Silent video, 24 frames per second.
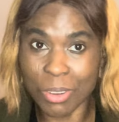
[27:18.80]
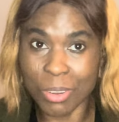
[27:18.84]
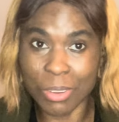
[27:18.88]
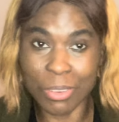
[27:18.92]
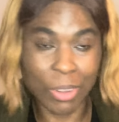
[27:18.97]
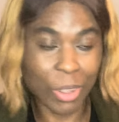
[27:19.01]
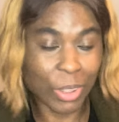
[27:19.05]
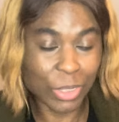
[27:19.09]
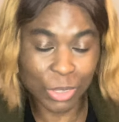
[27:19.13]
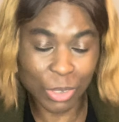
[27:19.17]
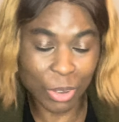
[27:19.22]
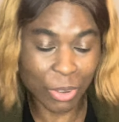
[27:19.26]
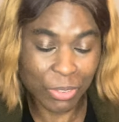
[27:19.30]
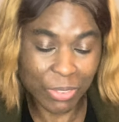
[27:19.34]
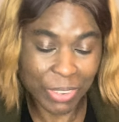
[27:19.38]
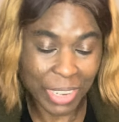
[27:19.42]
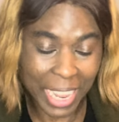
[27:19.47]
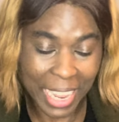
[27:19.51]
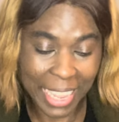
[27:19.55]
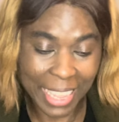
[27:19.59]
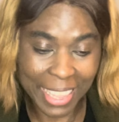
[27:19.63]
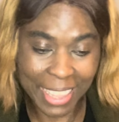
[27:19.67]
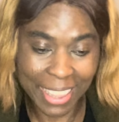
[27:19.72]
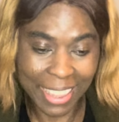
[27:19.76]
cut off,
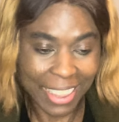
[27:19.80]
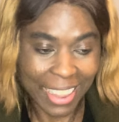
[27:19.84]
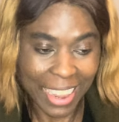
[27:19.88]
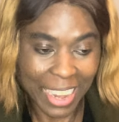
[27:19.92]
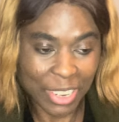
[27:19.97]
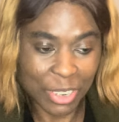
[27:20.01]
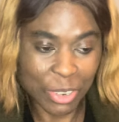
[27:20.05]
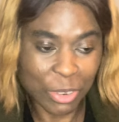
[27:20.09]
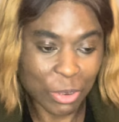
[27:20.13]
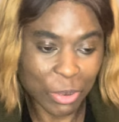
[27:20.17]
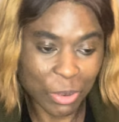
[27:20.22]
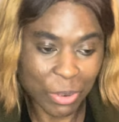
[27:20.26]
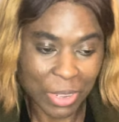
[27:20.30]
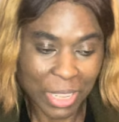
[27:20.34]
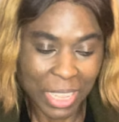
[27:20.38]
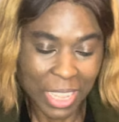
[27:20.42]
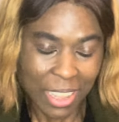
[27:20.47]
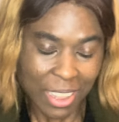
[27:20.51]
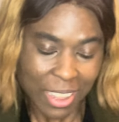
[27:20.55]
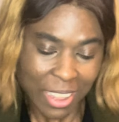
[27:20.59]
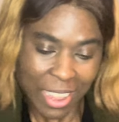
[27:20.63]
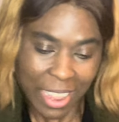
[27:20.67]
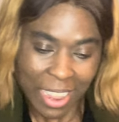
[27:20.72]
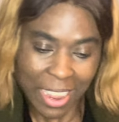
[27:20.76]
like, I don't know,
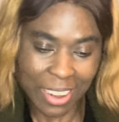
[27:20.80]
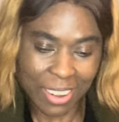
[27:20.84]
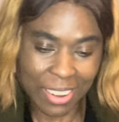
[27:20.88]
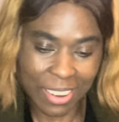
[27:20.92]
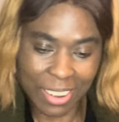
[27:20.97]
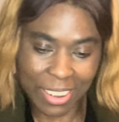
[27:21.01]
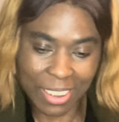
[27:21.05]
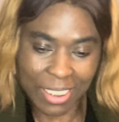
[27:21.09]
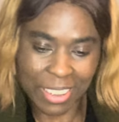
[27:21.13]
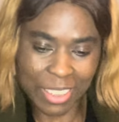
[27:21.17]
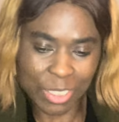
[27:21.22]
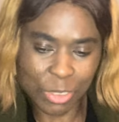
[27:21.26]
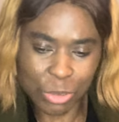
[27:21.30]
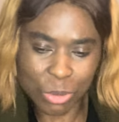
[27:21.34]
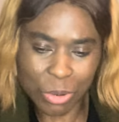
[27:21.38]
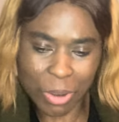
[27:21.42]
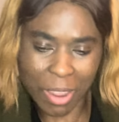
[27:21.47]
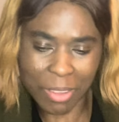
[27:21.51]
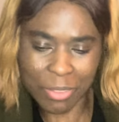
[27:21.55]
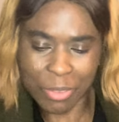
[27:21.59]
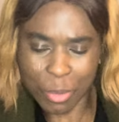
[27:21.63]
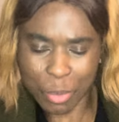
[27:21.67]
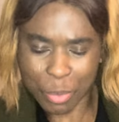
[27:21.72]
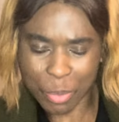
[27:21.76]
whether it will
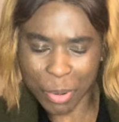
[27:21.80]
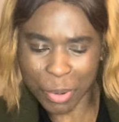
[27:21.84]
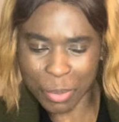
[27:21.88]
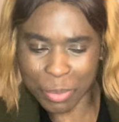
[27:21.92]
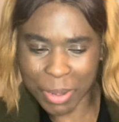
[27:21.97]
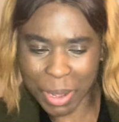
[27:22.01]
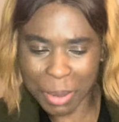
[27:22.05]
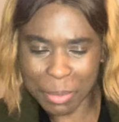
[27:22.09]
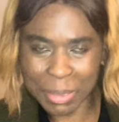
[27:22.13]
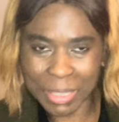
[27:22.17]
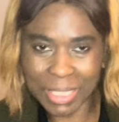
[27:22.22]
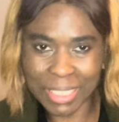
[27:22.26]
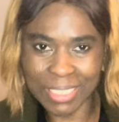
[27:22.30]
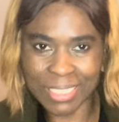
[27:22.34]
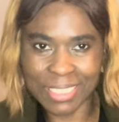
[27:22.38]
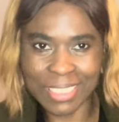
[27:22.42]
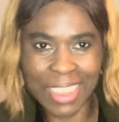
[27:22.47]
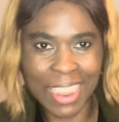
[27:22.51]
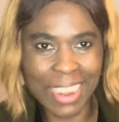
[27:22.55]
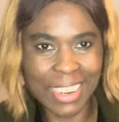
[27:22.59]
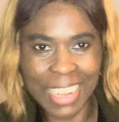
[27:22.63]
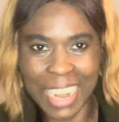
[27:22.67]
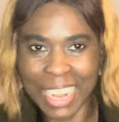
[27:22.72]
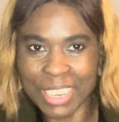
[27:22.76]
have a problem in the
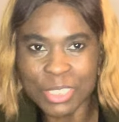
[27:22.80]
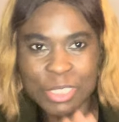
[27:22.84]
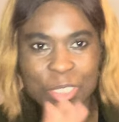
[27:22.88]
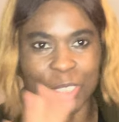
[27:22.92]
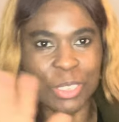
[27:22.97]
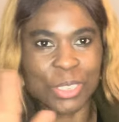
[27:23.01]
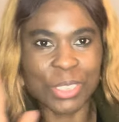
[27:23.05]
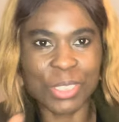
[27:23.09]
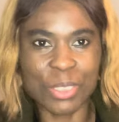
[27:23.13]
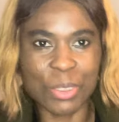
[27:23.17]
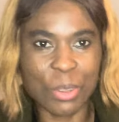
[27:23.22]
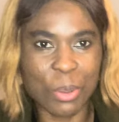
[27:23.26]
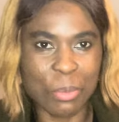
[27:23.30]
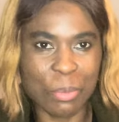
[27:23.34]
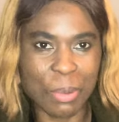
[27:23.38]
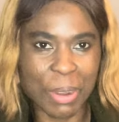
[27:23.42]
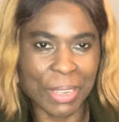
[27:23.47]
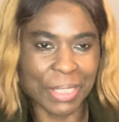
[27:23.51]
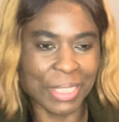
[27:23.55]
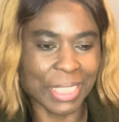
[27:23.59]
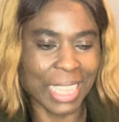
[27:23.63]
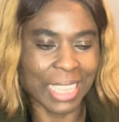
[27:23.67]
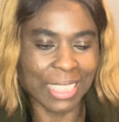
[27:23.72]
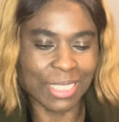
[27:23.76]
side, I don't just know,
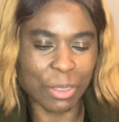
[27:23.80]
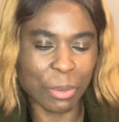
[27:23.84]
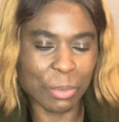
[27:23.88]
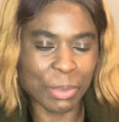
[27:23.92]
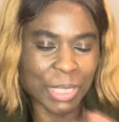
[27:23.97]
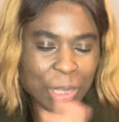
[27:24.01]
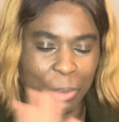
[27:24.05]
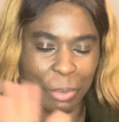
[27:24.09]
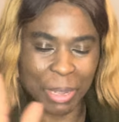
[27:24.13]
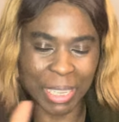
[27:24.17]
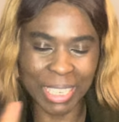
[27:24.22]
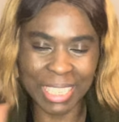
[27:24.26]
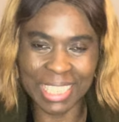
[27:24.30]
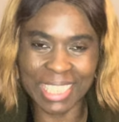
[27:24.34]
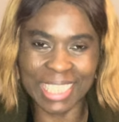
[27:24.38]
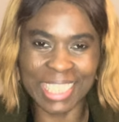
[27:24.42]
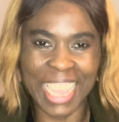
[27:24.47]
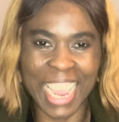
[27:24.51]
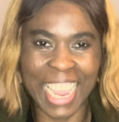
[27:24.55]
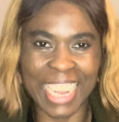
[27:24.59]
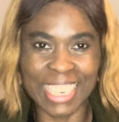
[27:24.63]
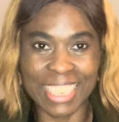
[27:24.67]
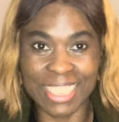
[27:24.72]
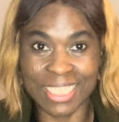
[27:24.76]
but there's something about this
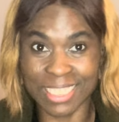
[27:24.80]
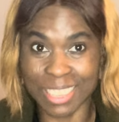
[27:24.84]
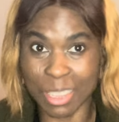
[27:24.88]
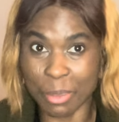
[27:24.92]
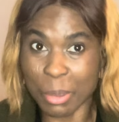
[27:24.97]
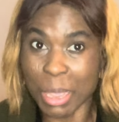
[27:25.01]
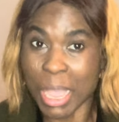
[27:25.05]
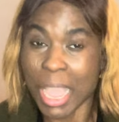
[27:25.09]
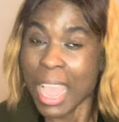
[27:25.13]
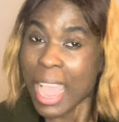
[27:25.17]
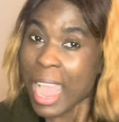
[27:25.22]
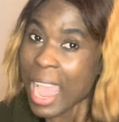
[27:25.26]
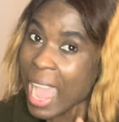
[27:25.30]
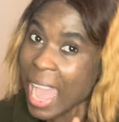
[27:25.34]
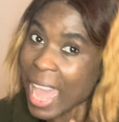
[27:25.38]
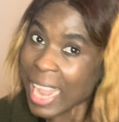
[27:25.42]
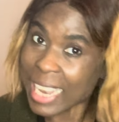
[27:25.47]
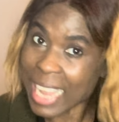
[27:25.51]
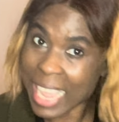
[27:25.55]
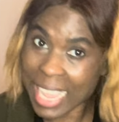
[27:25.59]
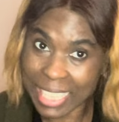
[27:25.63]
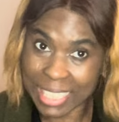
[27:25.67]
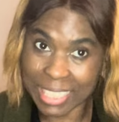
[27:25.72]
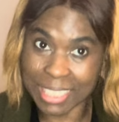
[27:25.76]
tiny zip. I
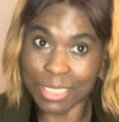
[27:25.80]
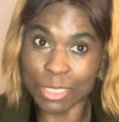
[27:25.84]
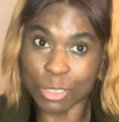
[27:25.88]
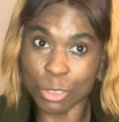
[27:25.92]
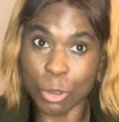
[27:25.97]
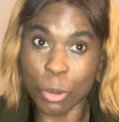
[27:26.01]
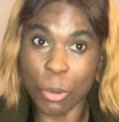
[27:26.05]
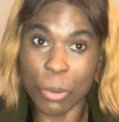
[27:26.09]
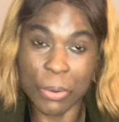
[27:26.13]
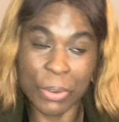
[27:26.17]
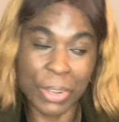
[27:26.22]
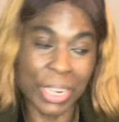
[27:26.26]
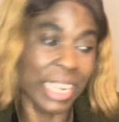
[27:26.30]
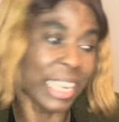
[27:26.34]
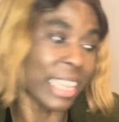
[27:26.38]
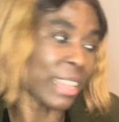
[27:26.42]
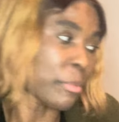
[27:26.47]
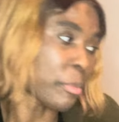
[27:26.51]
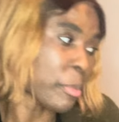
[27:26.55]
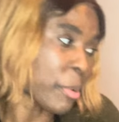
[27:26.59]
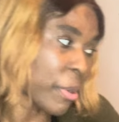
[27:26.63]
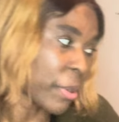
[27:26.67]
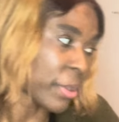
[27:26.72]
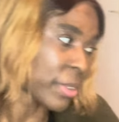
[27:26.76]
liked it though, really,
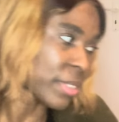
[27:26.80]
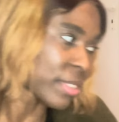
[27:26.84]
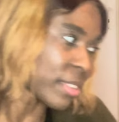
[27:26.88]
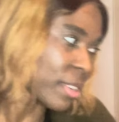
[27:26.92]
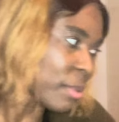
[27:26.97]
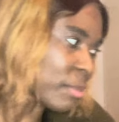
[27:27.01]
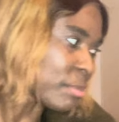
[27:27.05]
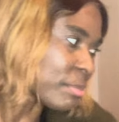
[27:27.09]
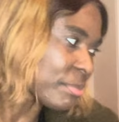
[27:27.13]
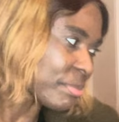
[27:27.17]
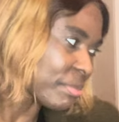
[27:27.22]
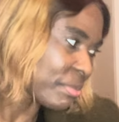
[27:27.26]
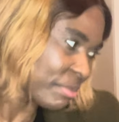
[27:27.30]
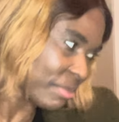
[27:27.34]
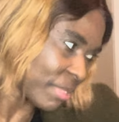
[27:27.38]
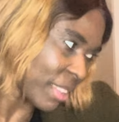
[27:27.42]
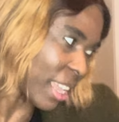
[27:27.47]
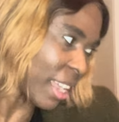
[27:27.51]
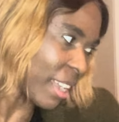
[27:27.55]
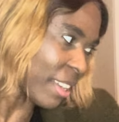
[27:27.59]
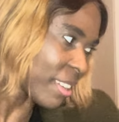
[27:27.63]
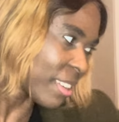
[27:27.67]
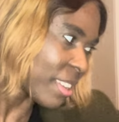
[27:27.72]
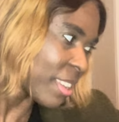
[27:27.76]
but
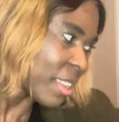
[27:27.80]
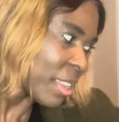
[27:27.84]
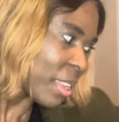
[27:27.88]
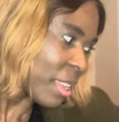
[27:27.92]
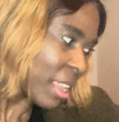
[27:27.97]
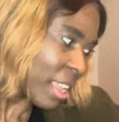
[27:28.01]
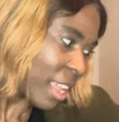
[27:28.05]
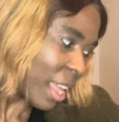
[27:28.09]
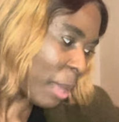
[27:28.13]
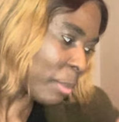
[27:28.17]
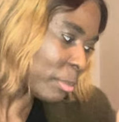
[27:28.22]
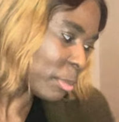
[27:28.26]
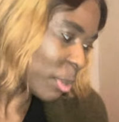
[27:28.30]
I'm